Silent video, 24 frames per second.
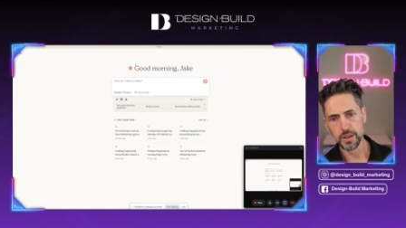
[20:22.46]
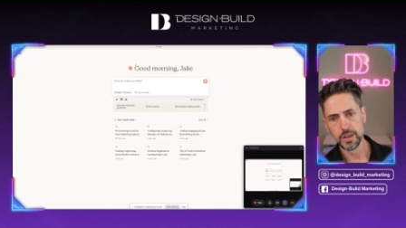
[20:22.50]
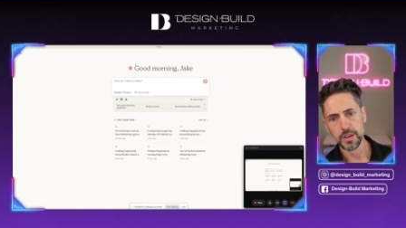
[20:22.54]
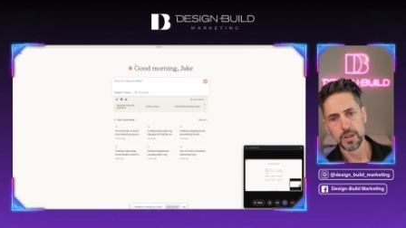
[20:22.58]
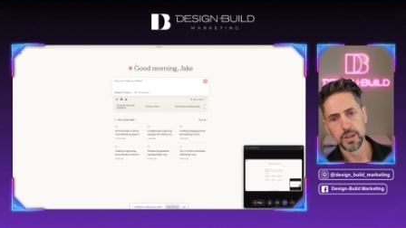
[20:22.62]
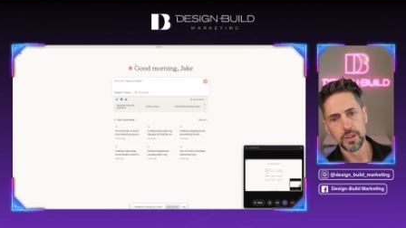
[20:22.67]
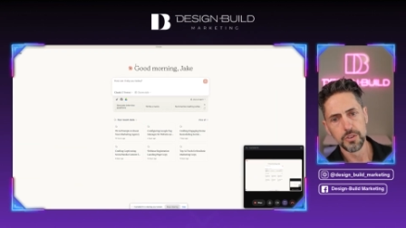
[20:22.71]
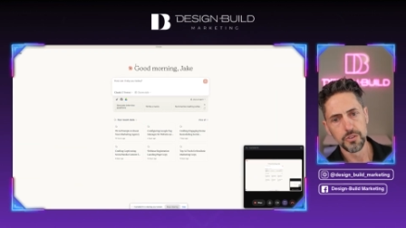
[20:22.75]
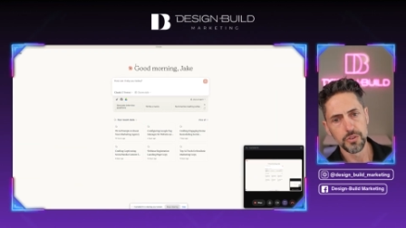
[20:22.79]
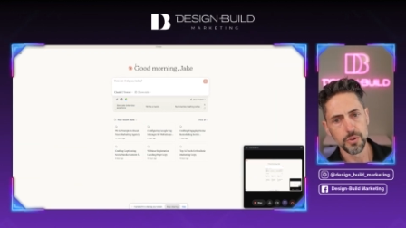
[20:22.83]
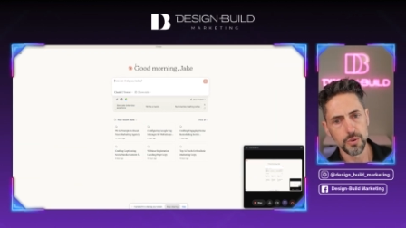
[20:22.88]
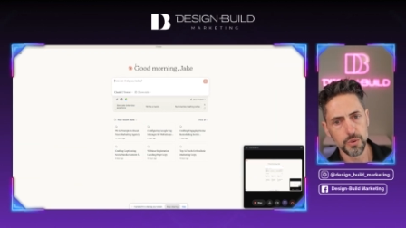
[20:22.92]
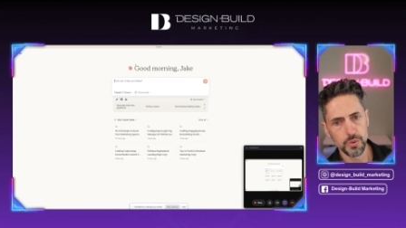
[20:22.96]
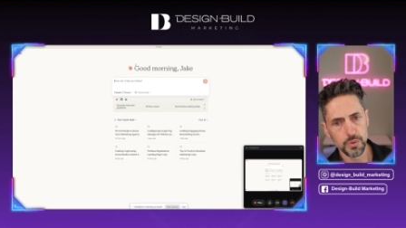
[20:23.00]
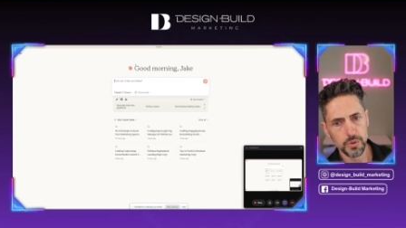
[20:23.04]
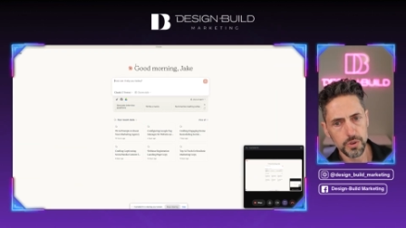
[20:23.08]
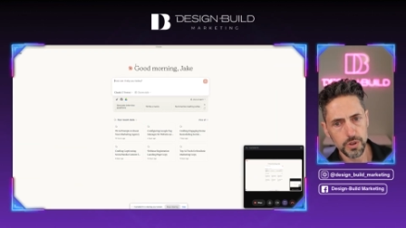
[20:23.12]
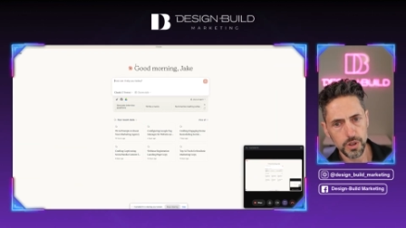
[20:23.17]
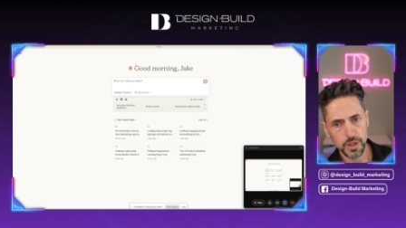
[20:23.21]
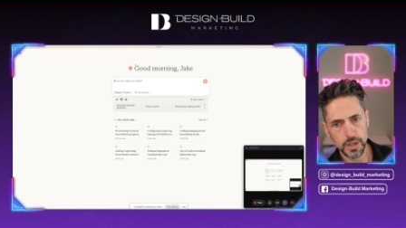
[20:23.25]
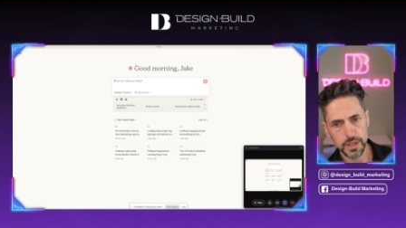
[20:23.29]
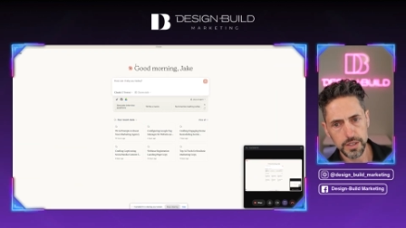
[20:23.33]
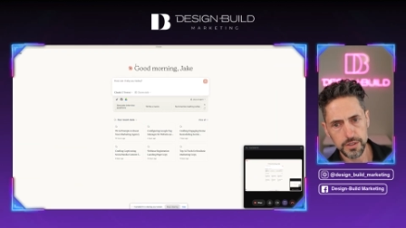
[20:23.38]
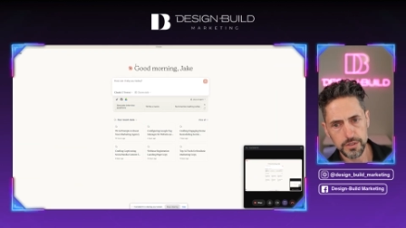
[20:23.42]
So
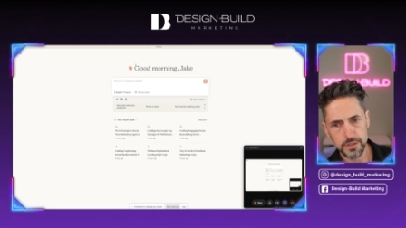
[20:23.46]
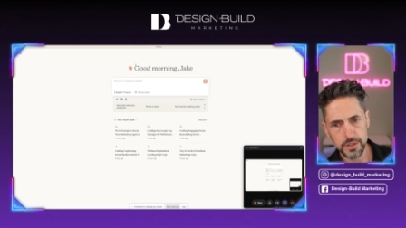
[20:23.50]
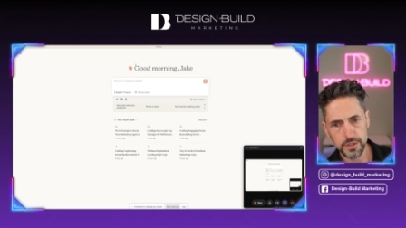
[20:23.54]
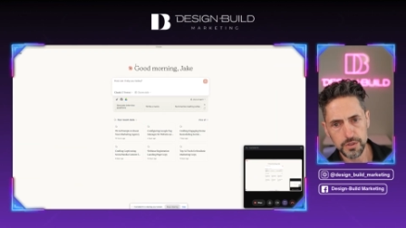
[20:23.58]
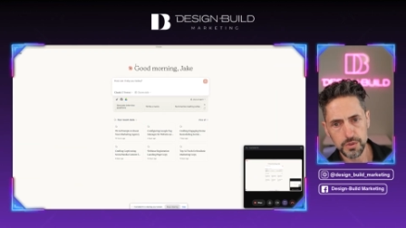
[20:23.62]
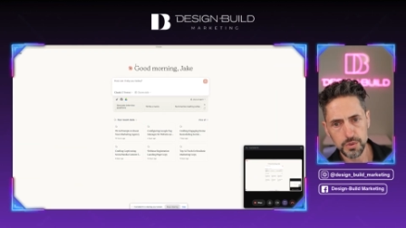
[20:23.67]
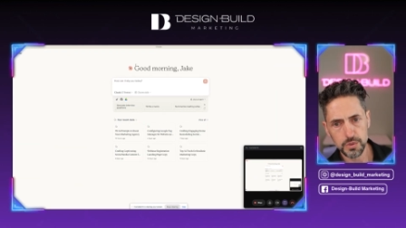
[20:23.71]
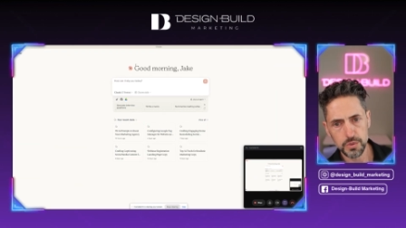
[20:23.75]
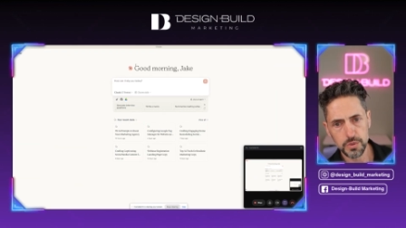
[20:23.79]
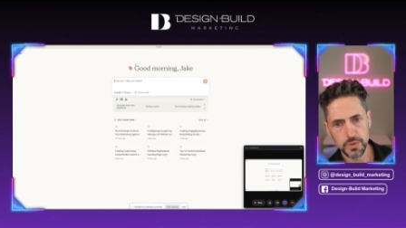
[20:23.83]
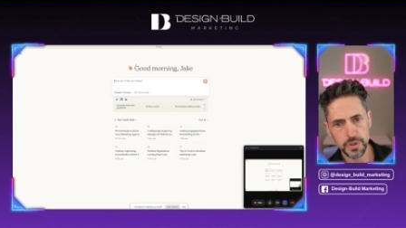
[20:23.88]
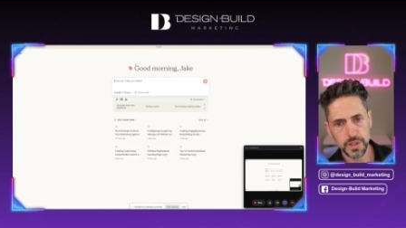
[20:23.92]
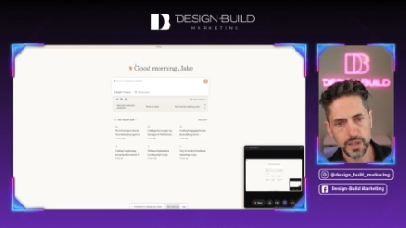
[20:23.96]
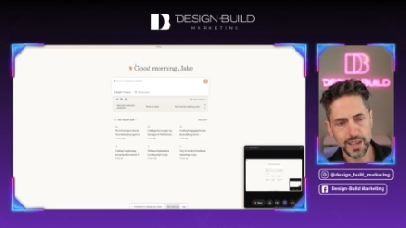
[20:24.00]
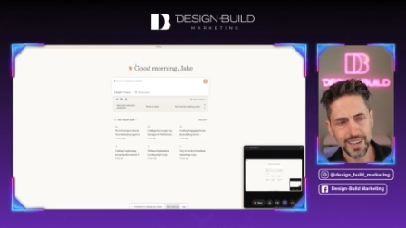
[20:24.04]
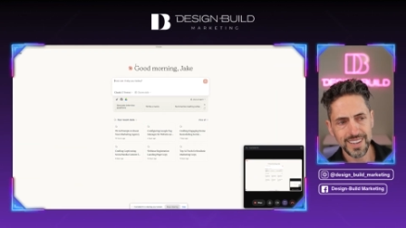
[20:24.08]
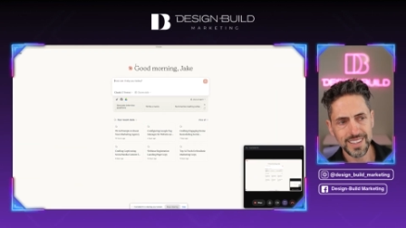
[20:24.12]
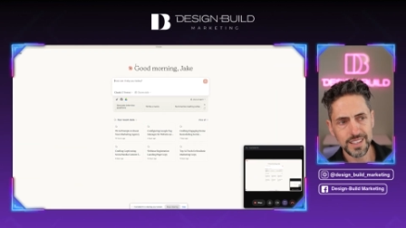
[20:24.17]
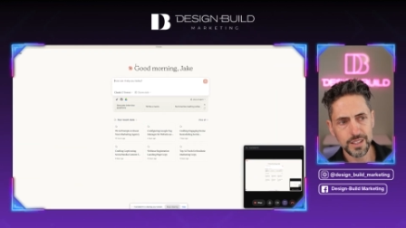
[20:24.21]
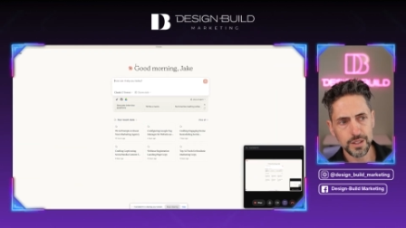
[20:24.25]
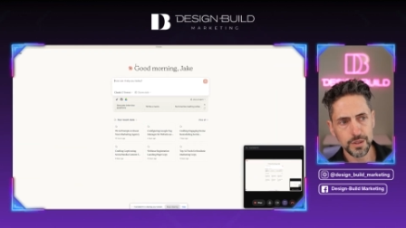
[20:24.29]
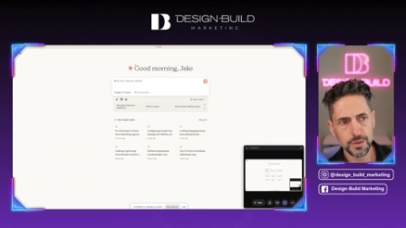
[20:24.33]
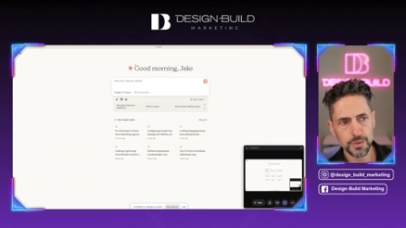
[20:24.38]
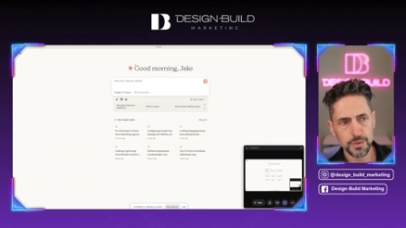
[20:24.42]
Claude is the tool that I
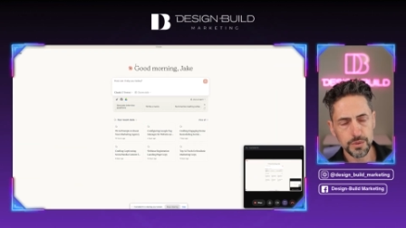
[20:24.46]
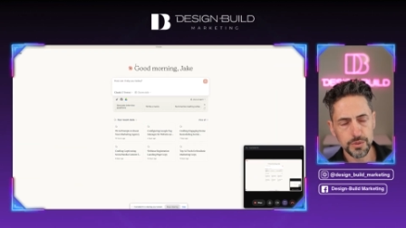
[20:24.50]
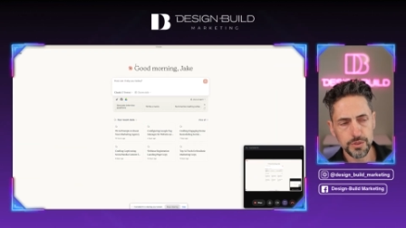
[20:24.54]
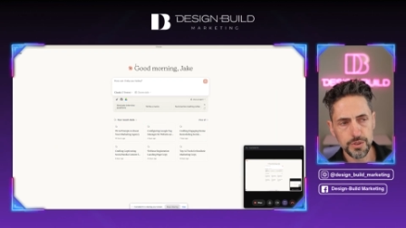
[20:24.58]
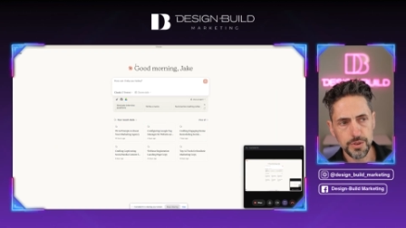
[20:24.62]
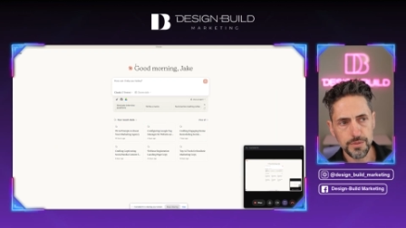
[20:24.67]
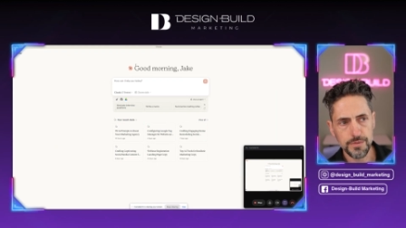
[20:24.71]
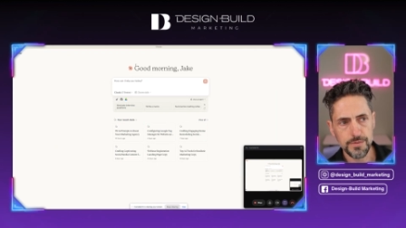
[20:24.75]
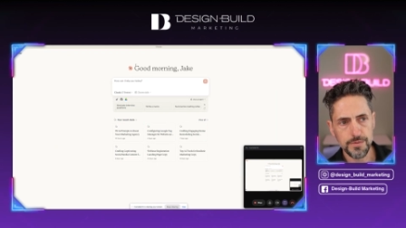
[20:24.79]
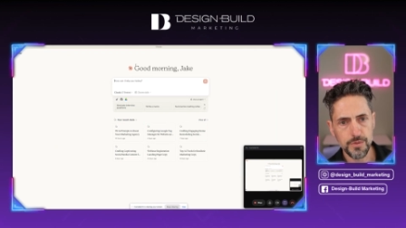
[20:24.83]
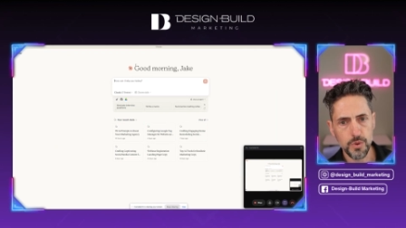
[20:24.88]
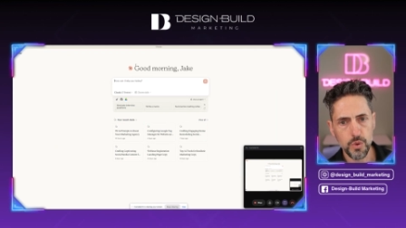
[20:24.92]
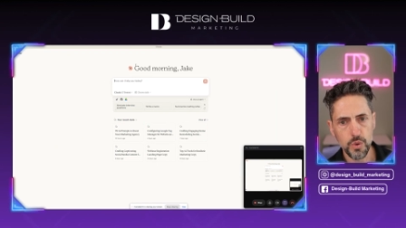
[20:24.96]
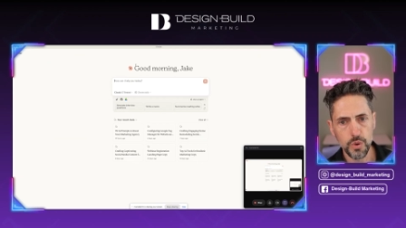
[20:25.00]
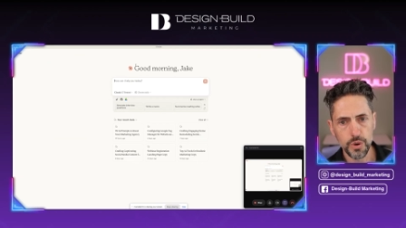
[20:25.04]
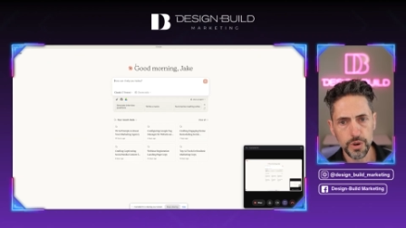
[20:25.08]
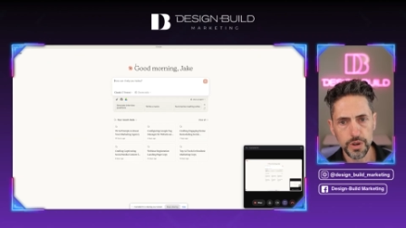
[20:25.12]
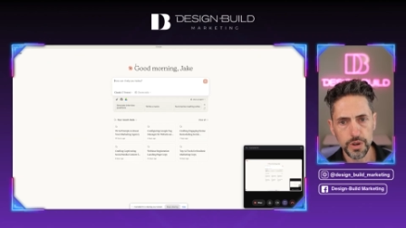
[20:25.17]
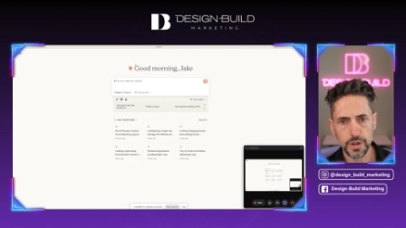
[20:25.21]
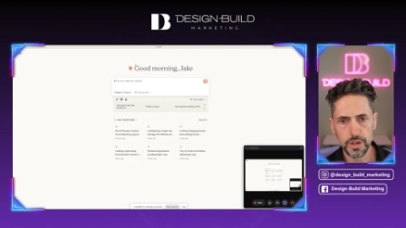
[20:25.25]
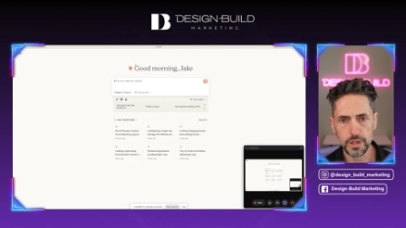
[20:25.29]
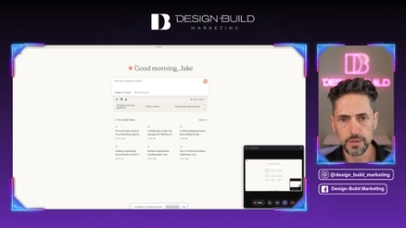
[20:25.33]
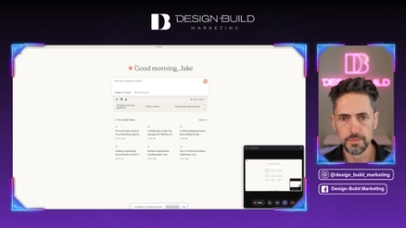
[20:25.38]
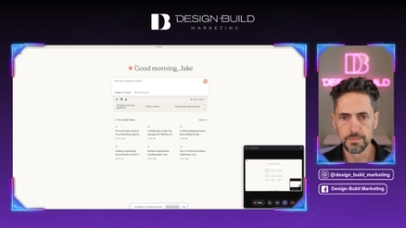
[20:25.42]
use
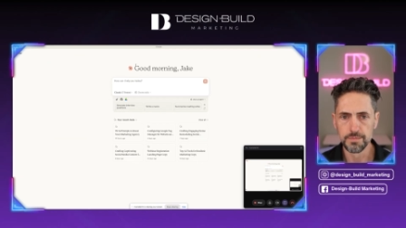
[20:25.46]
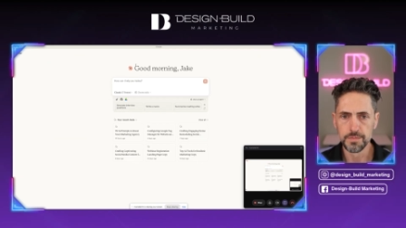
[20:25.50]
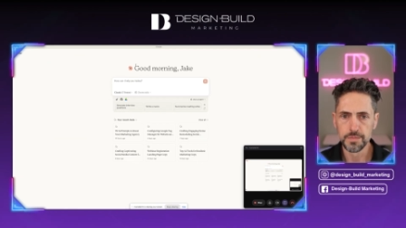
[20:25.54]
for